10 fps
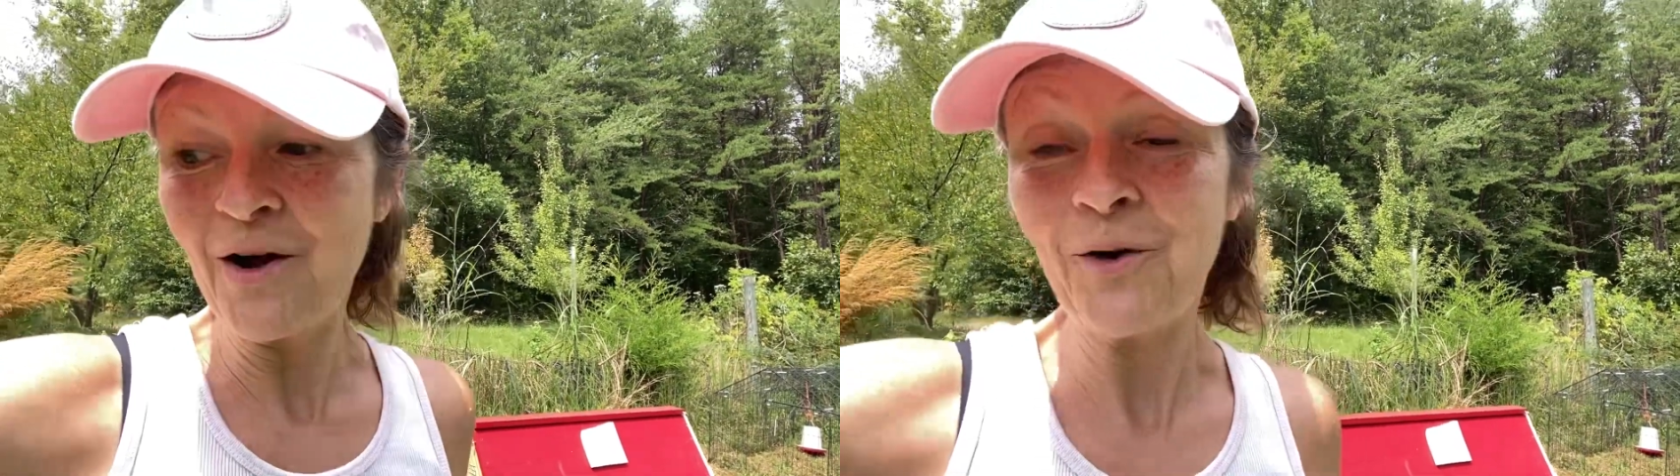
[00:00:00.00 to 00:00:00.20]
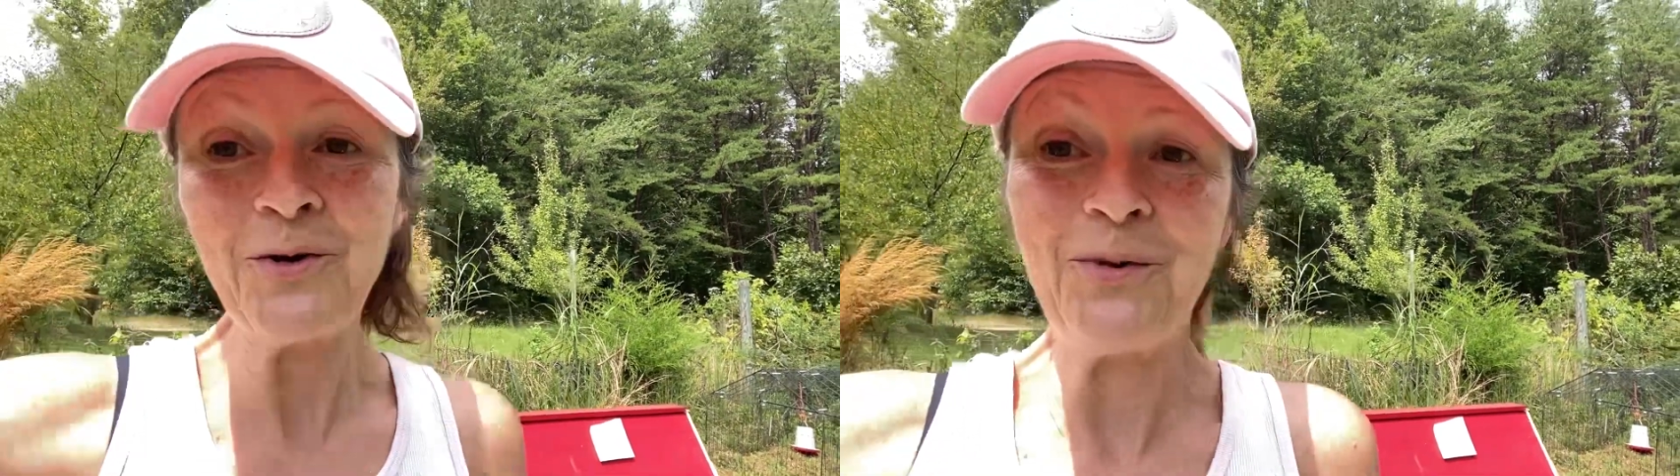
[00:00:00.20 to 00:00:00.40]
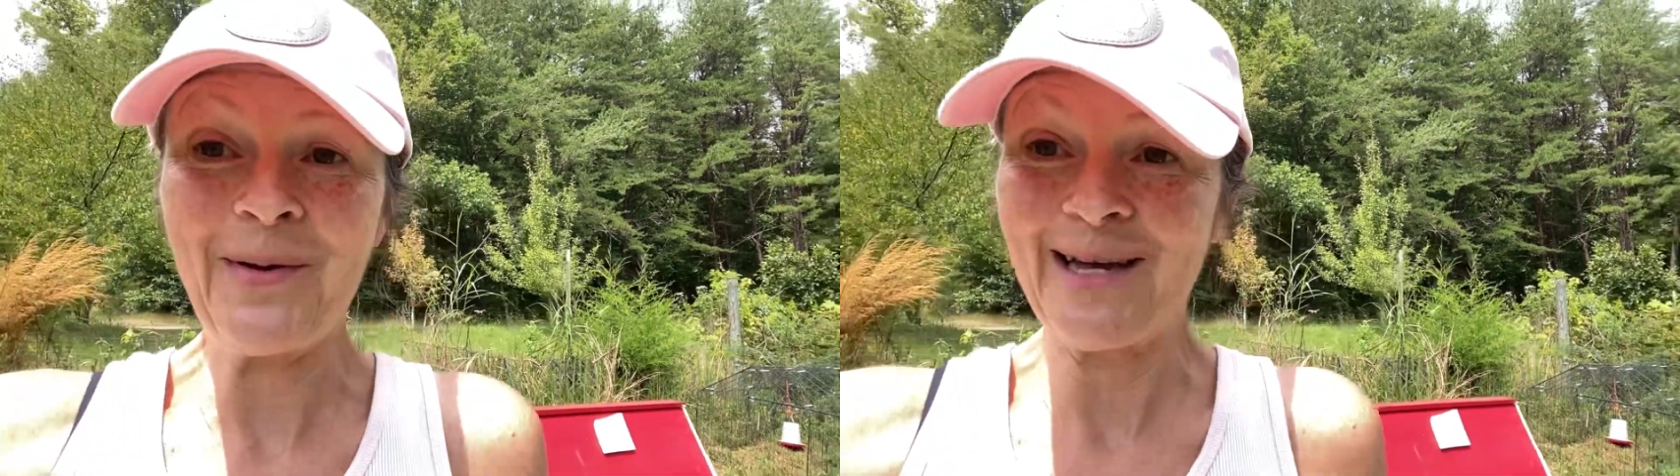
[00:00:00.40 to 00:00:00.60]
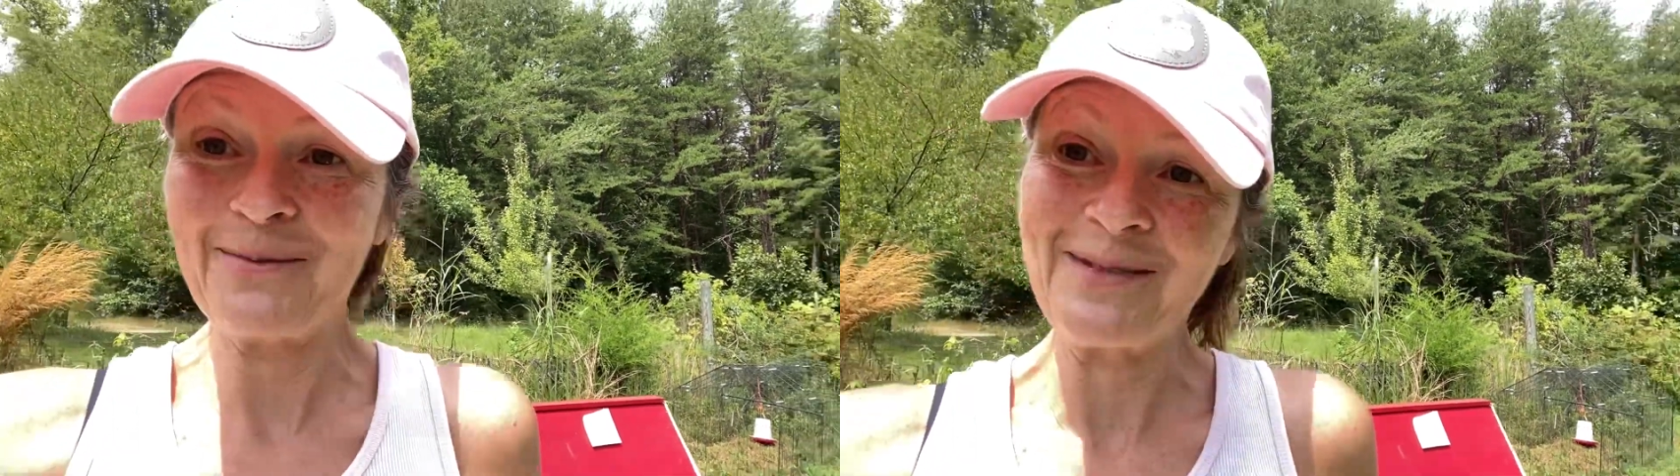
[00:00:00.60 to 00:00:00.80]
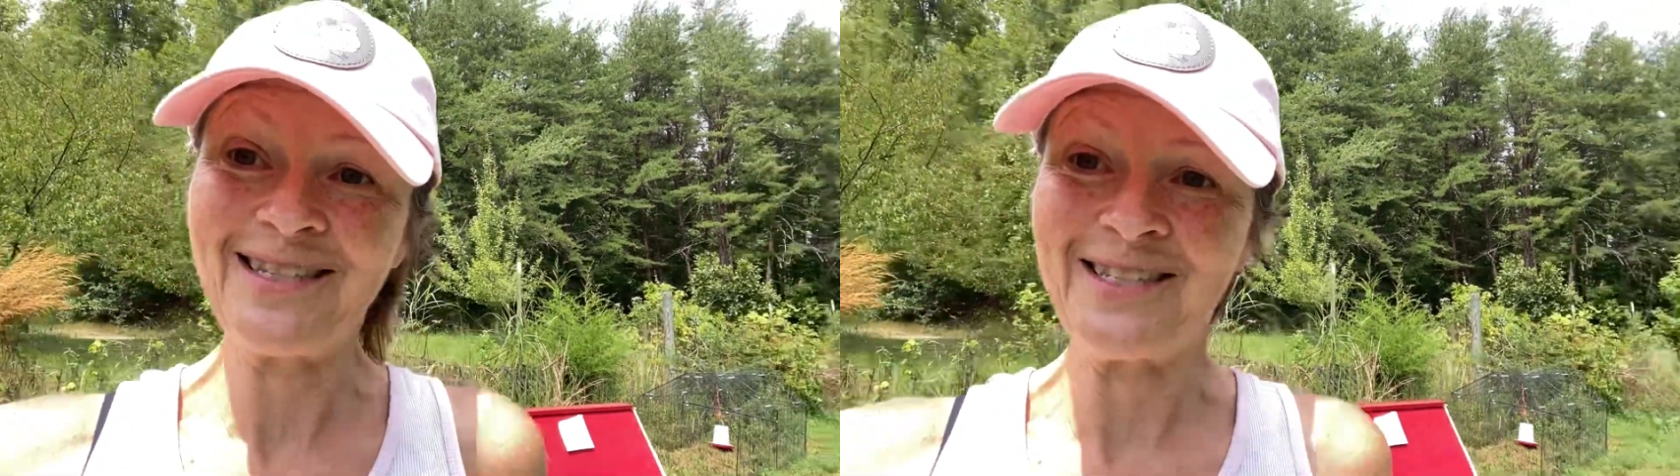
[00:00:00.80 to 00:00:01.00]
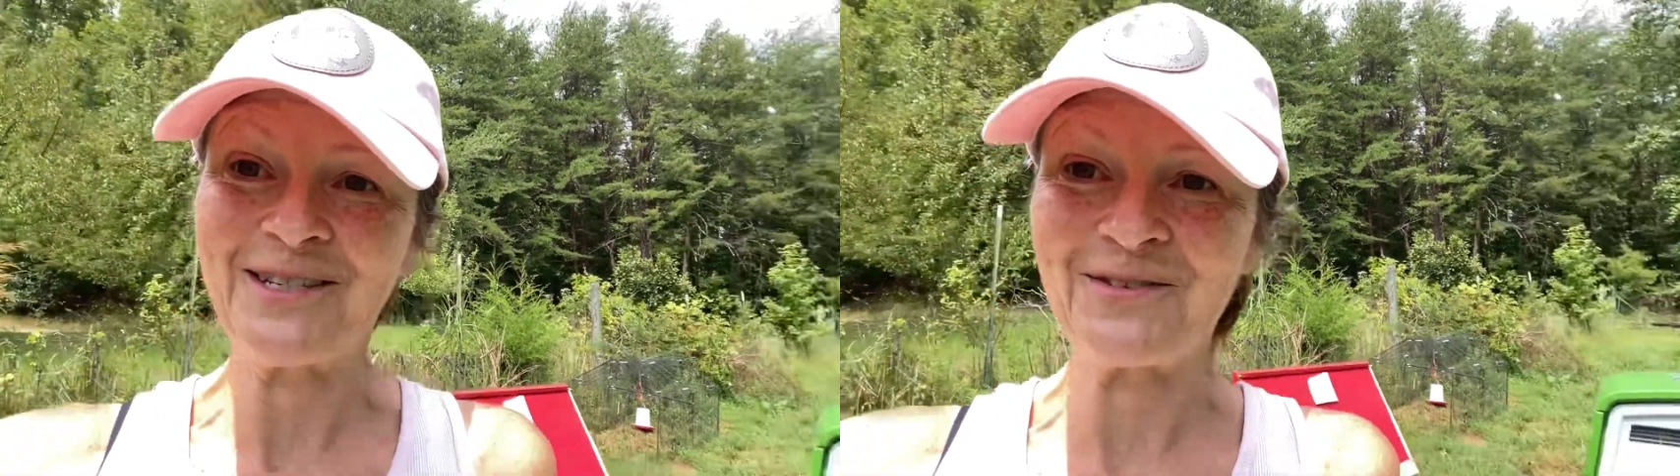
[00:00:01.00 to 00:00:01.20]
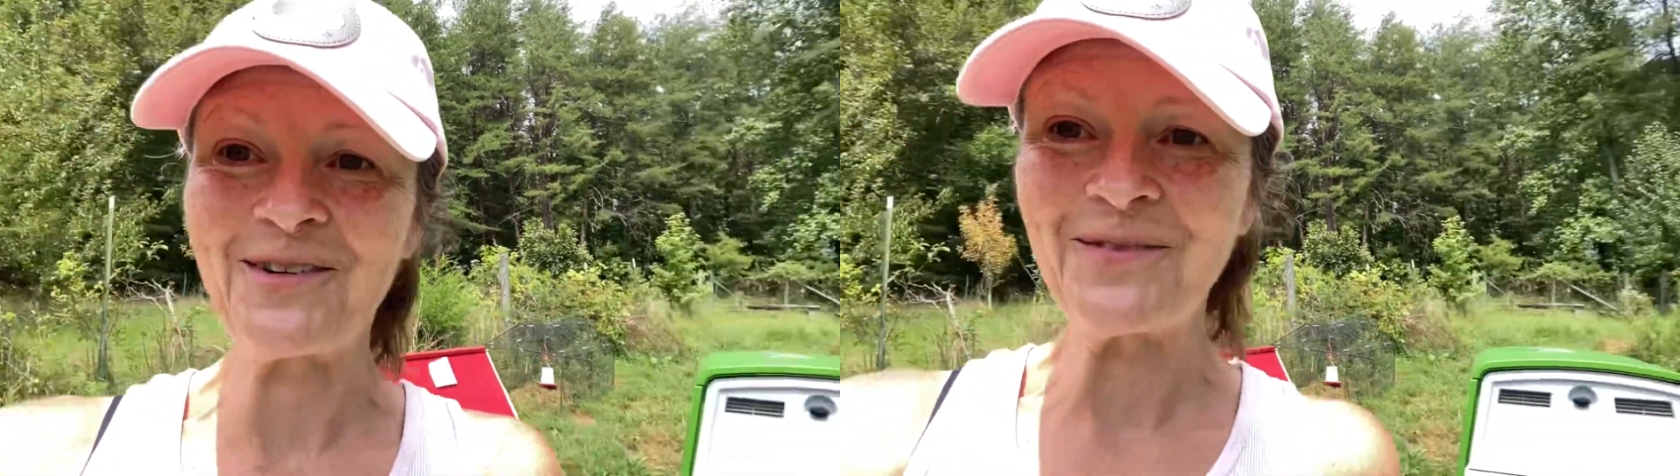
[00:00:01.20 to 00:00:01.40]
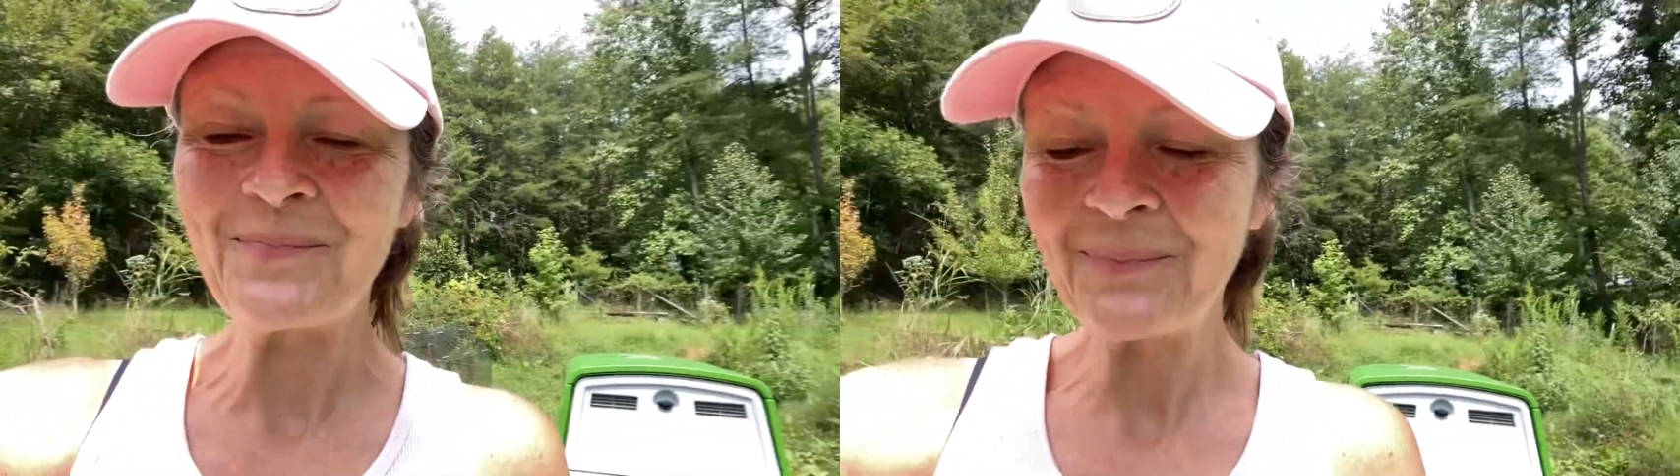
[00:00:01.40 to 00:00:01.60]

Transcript: or your Bantams in general.